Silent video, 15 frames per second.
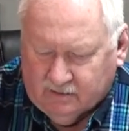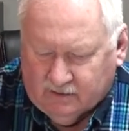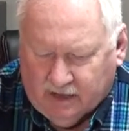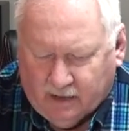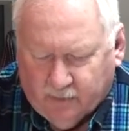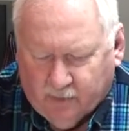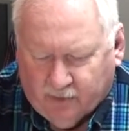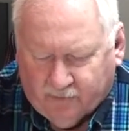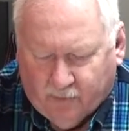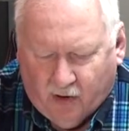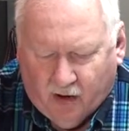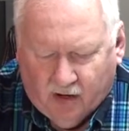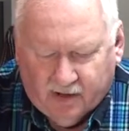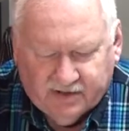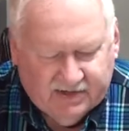number of
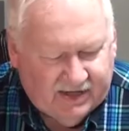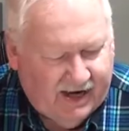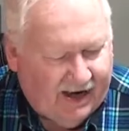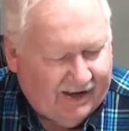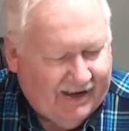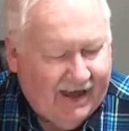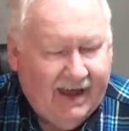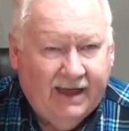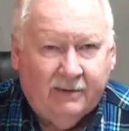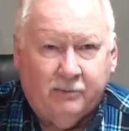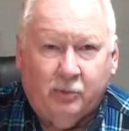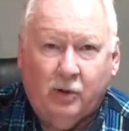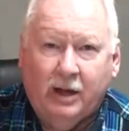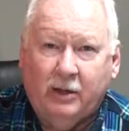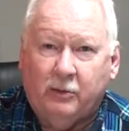parts that I can
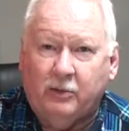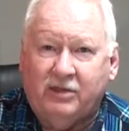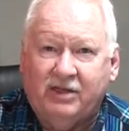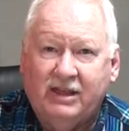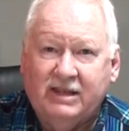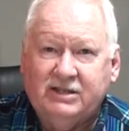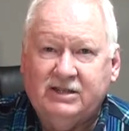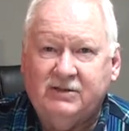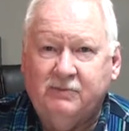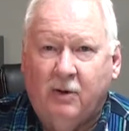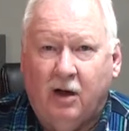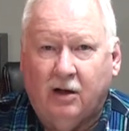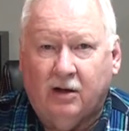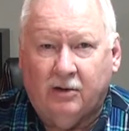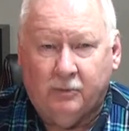print with these
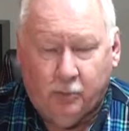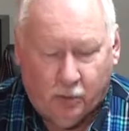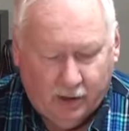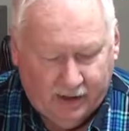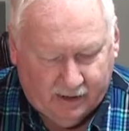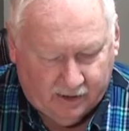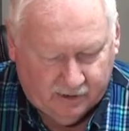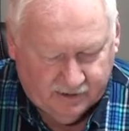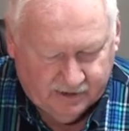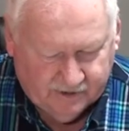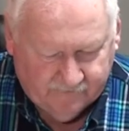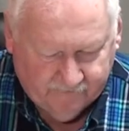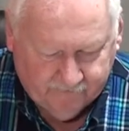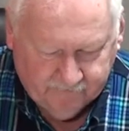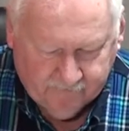smaller
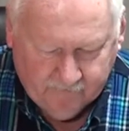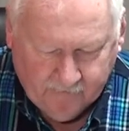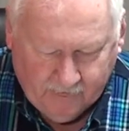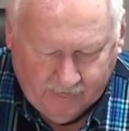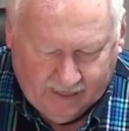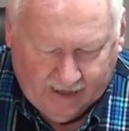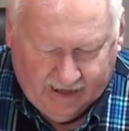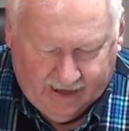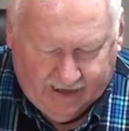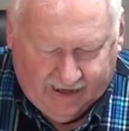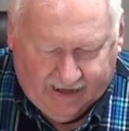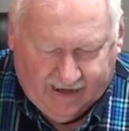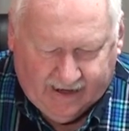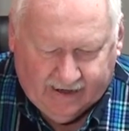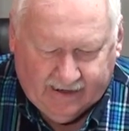printers.
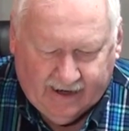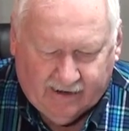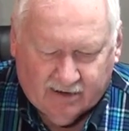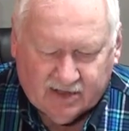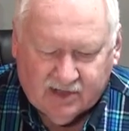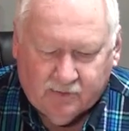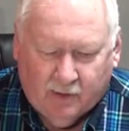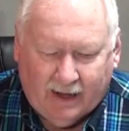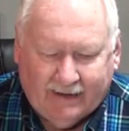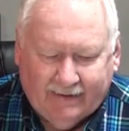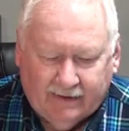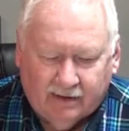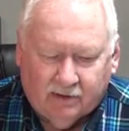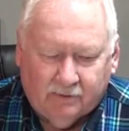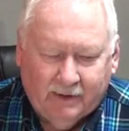And I'll explain
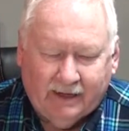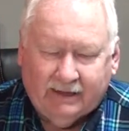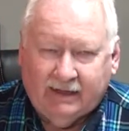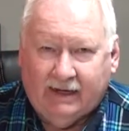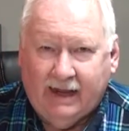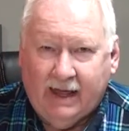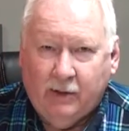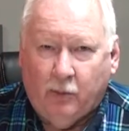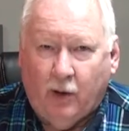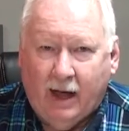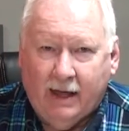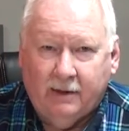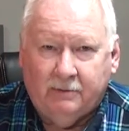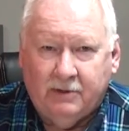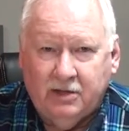a little bit today
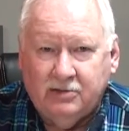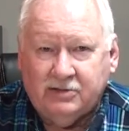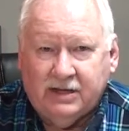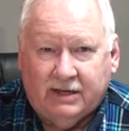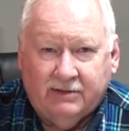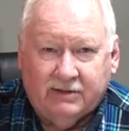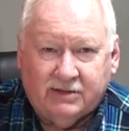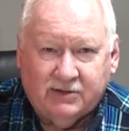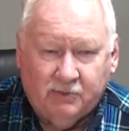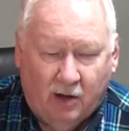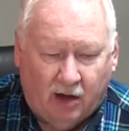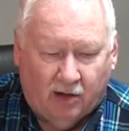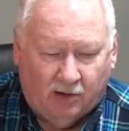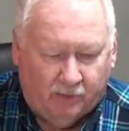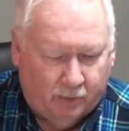why I'm using the
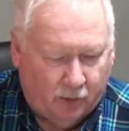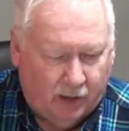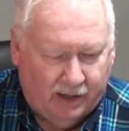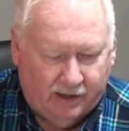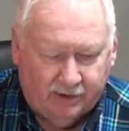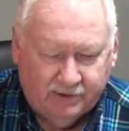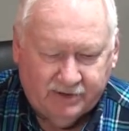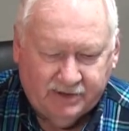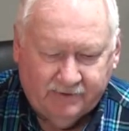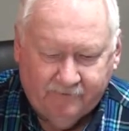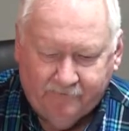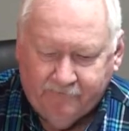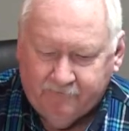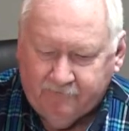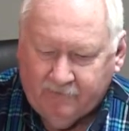smaller printers
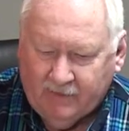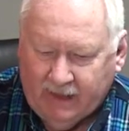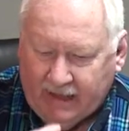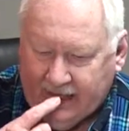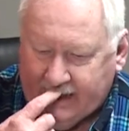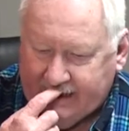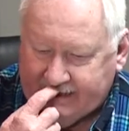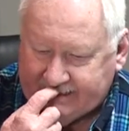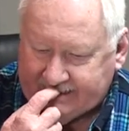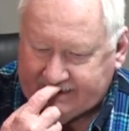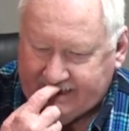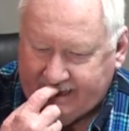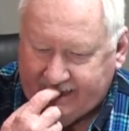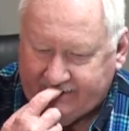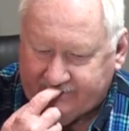
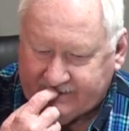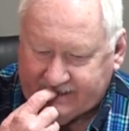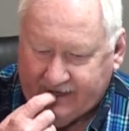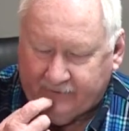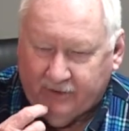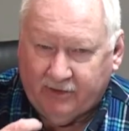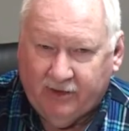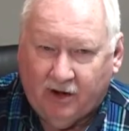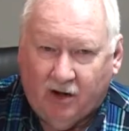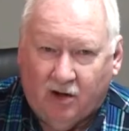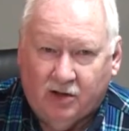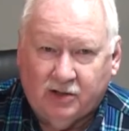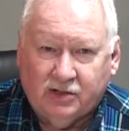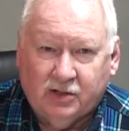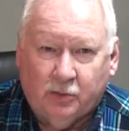instead of some of the
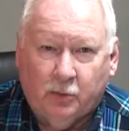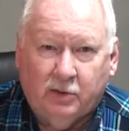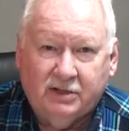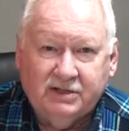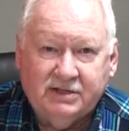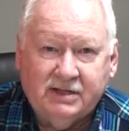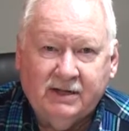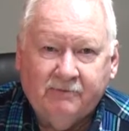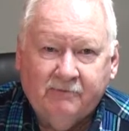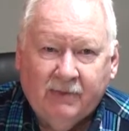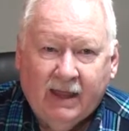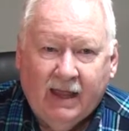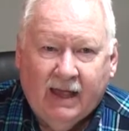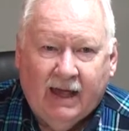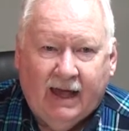larger ones.
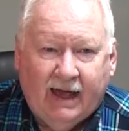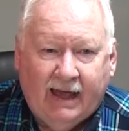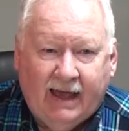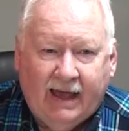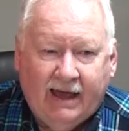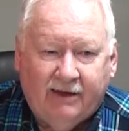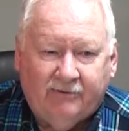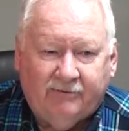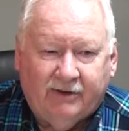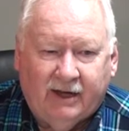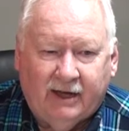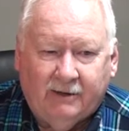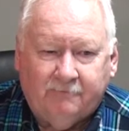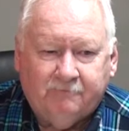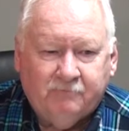I have
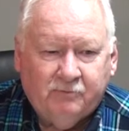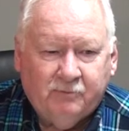um,